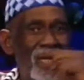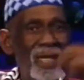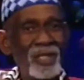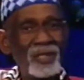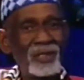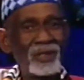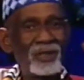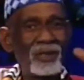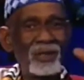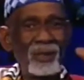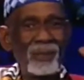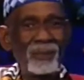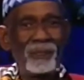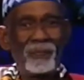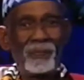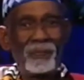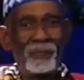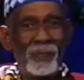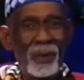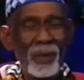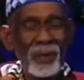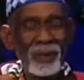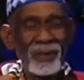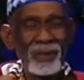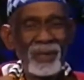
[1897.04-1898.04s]
is to
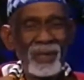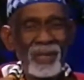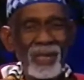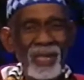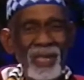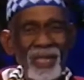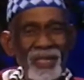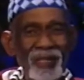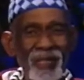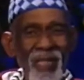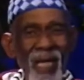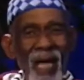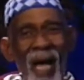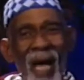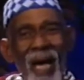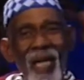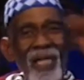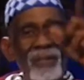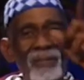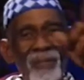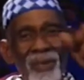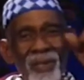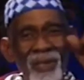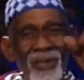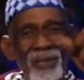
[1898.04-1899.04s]
put each
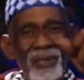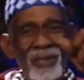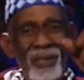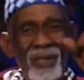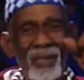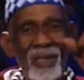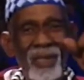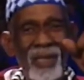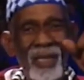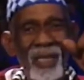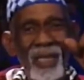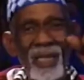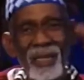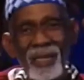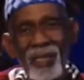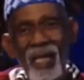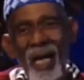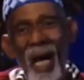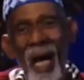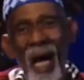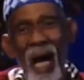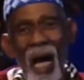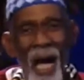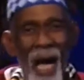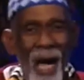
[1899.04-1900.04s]
animal in the
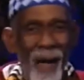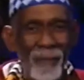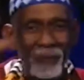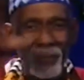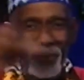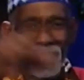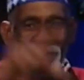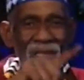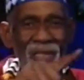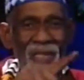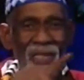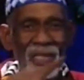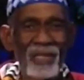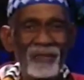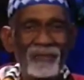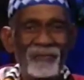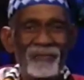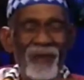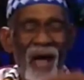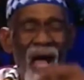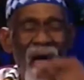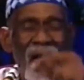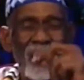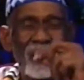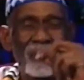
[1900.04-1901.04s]
opposite
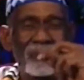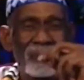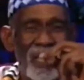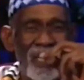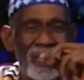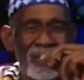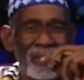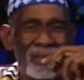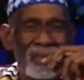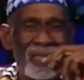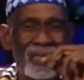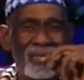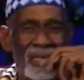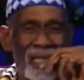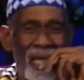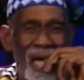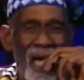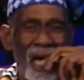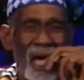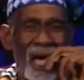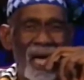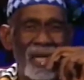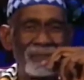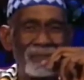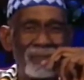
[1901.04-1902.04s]
environment that
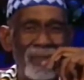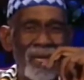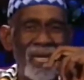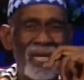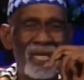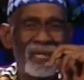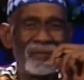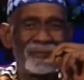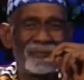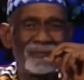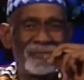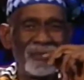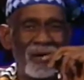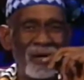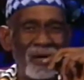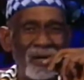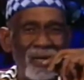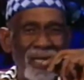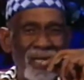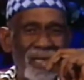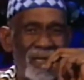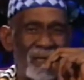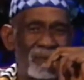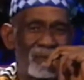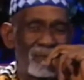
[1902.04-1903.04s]
God made for
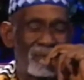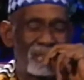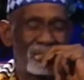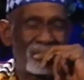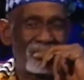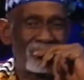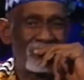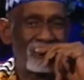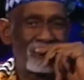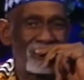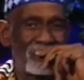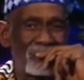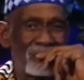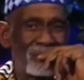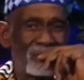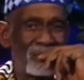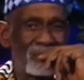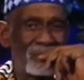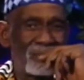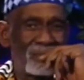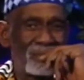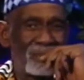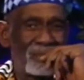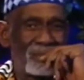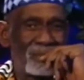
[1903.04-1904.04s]
it.
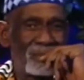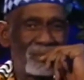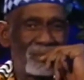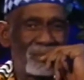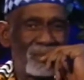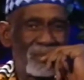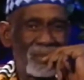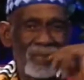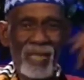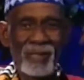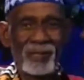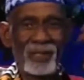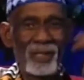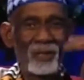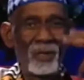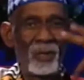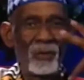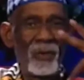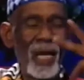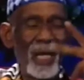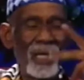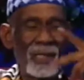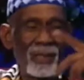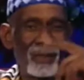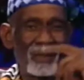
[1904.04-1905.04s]
Like the
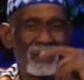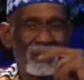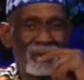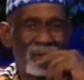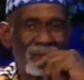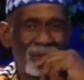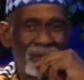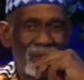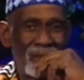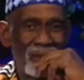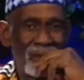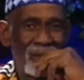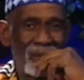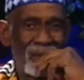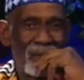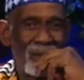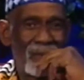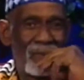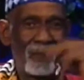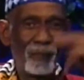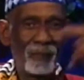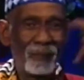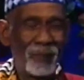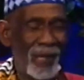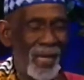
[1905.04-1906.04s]
gorilla.
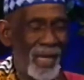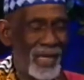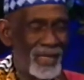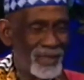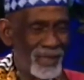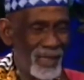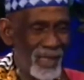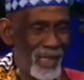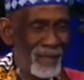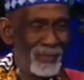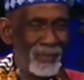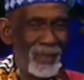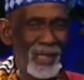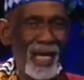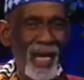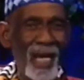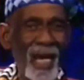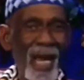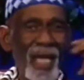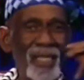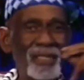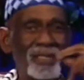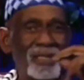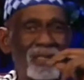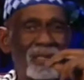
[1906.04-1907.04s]
Place him in
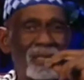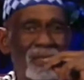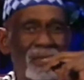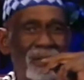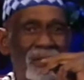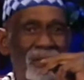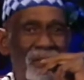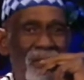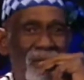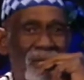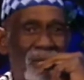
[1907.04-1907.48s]
Alaska.